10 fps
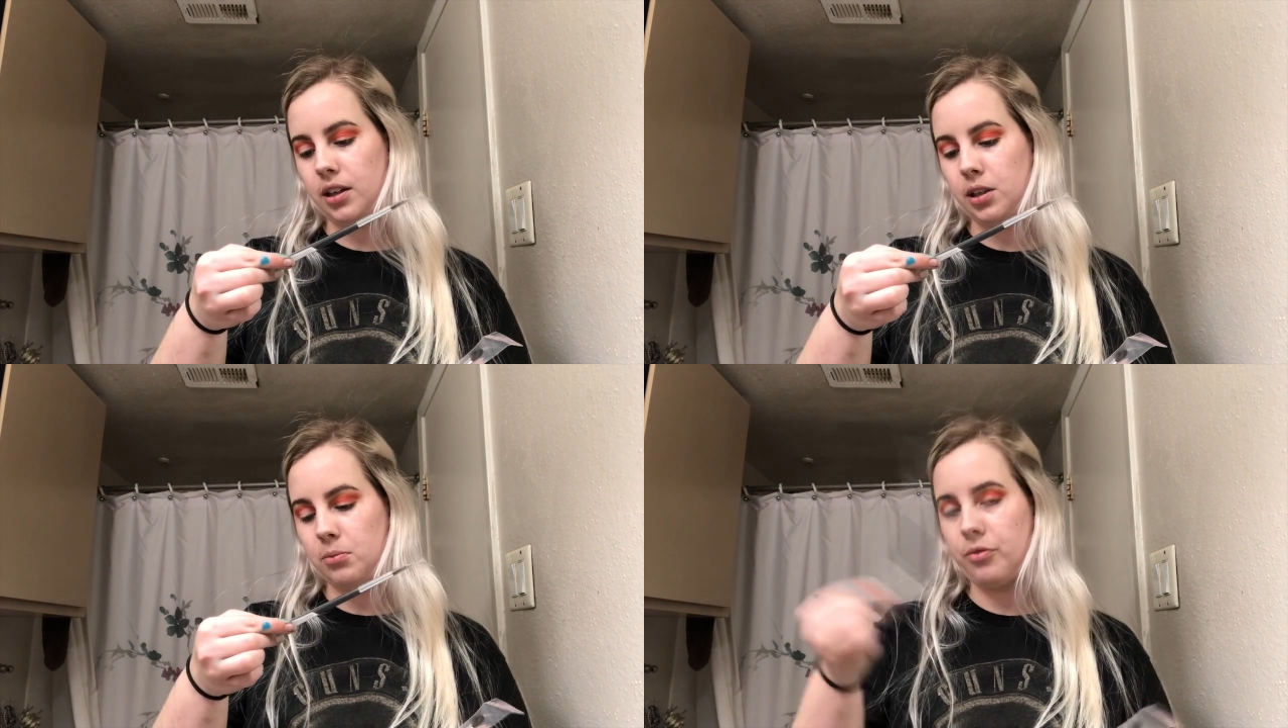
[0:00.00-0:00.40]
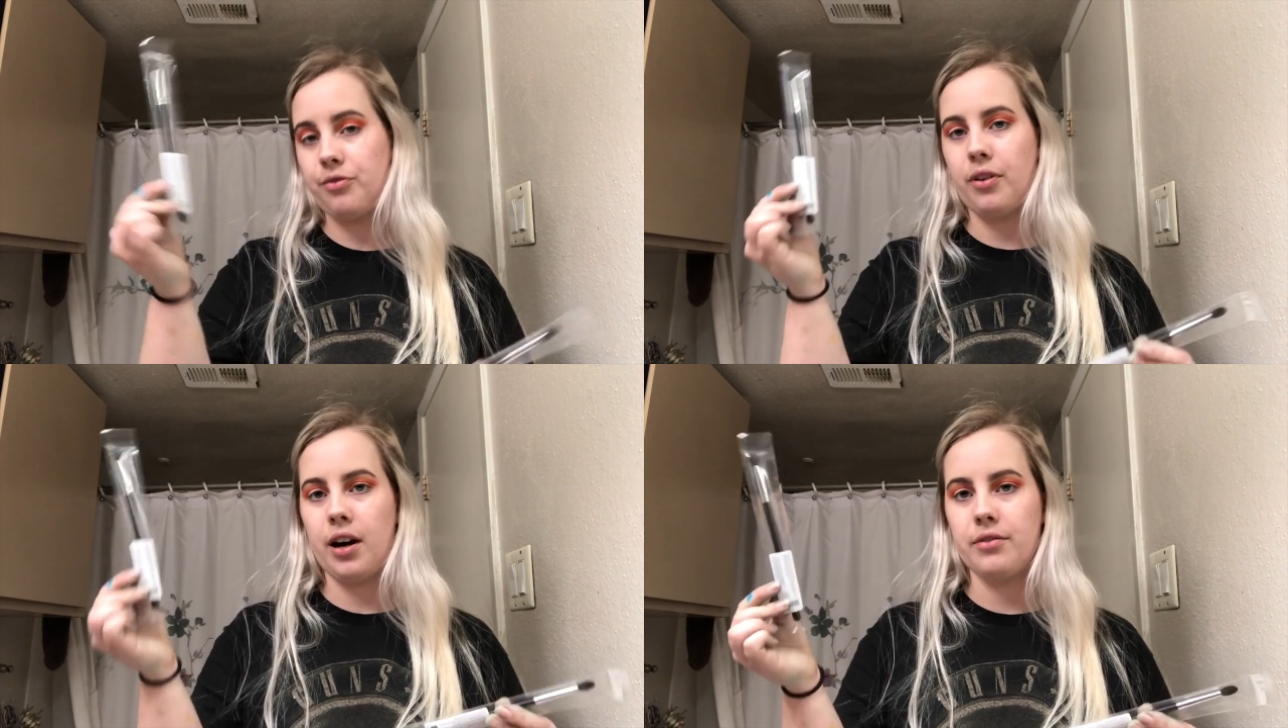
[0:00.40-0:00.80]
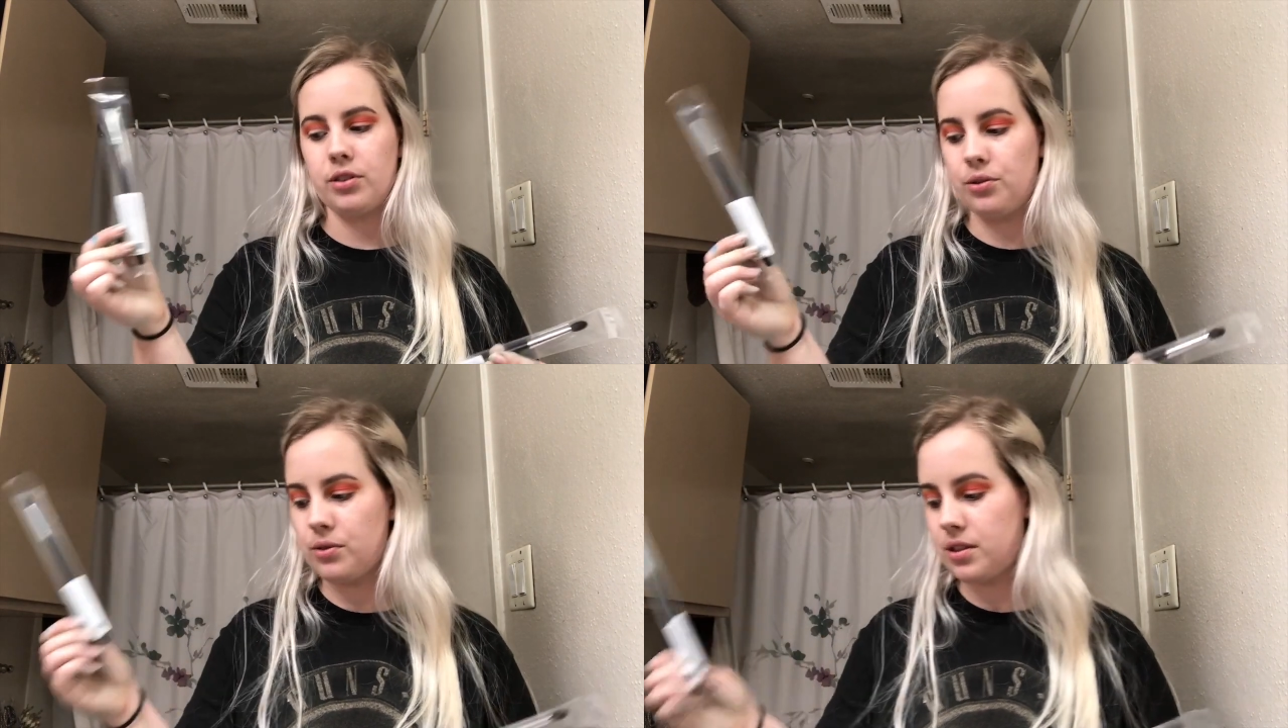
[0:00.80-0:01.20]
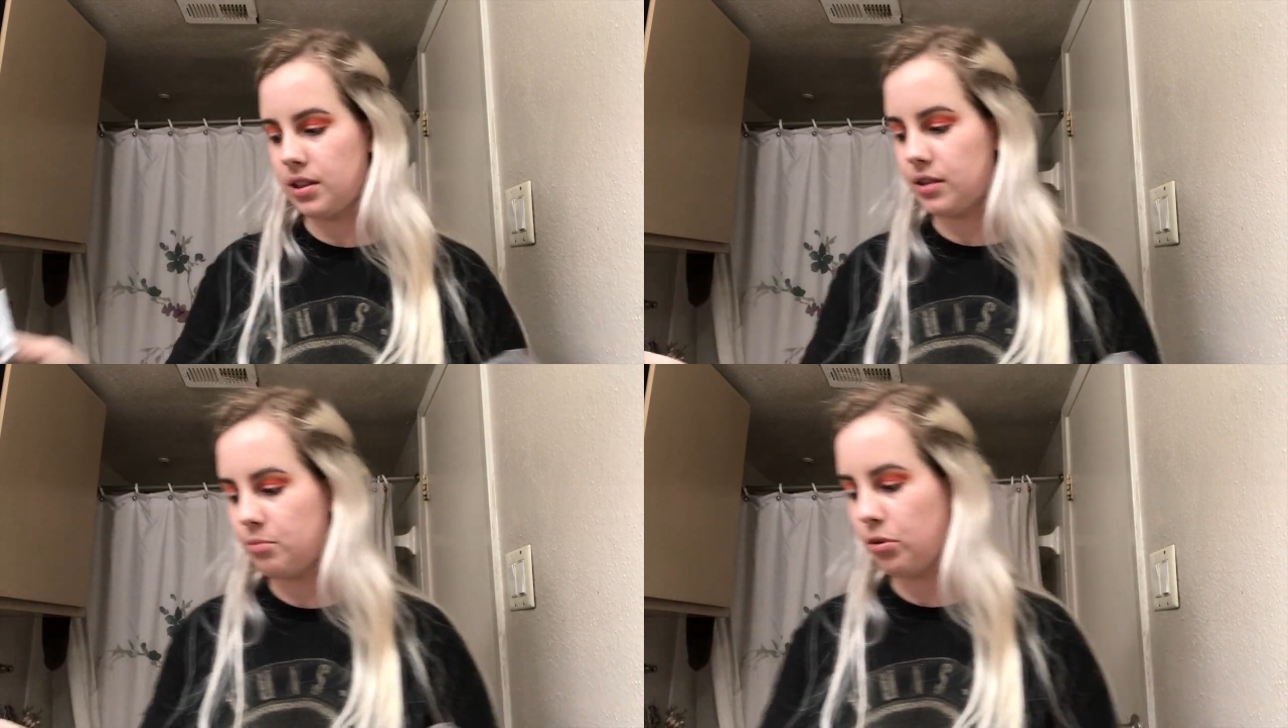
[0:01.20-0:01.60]

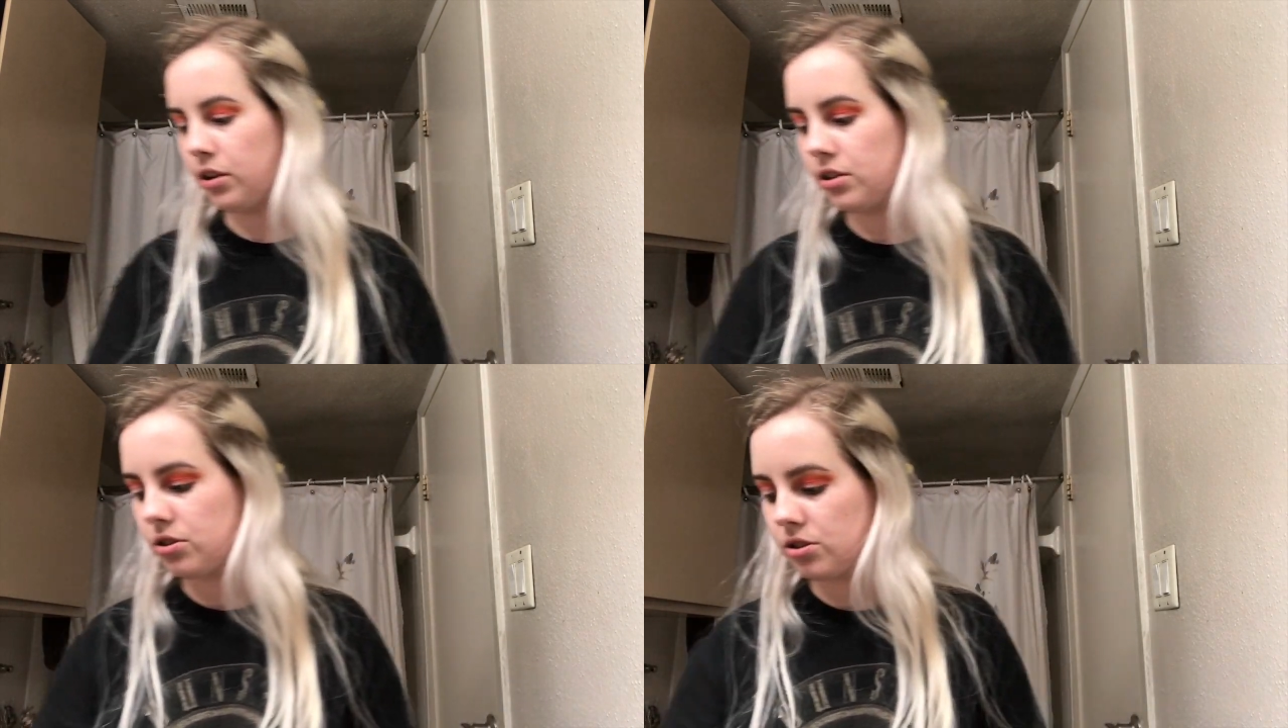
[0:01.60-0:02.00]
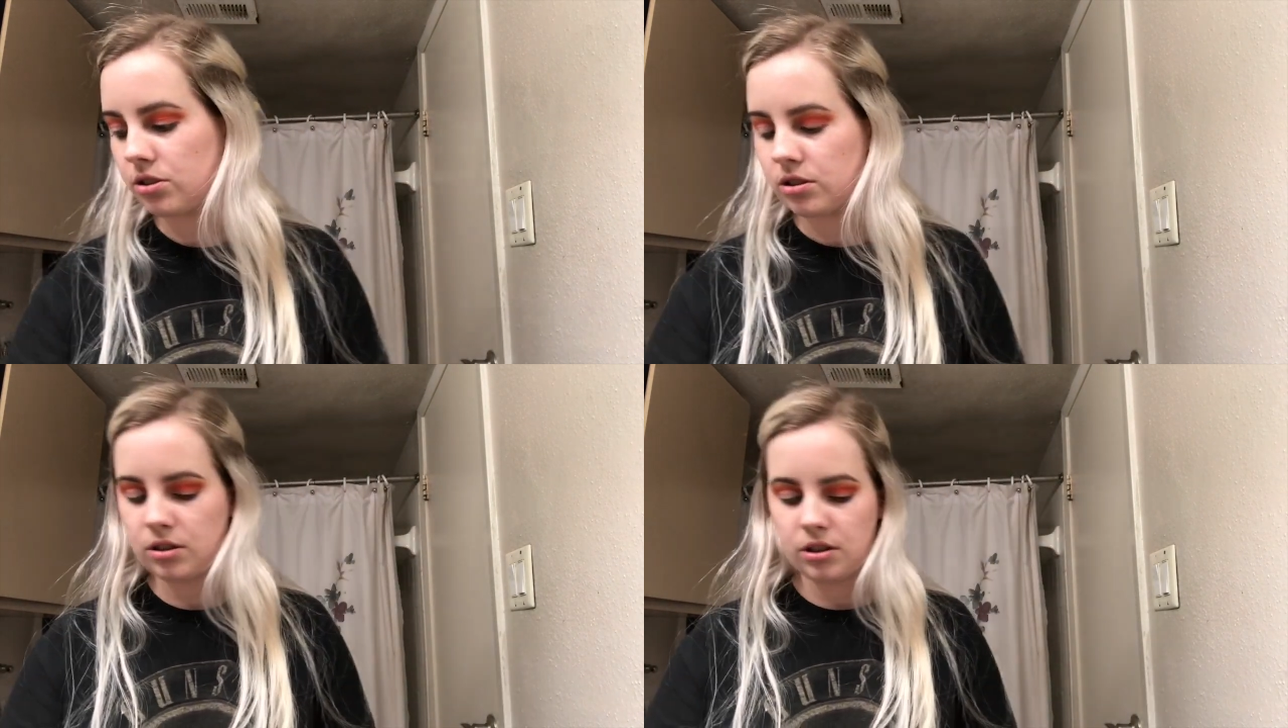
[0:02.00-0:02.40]
M506 brush.